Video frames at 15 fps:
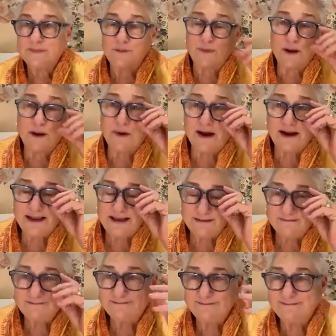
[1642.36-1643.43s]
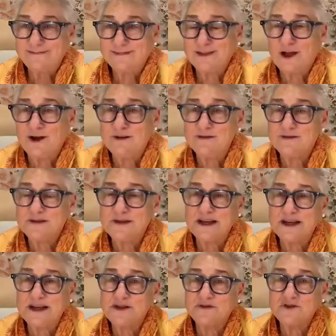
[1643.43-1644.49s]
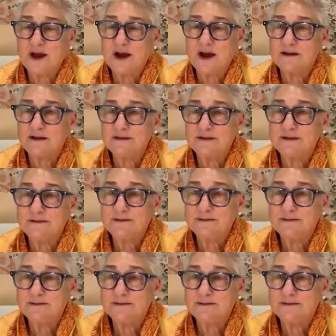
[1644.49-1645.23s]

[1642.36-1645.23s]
My body loves the taste of chocolate.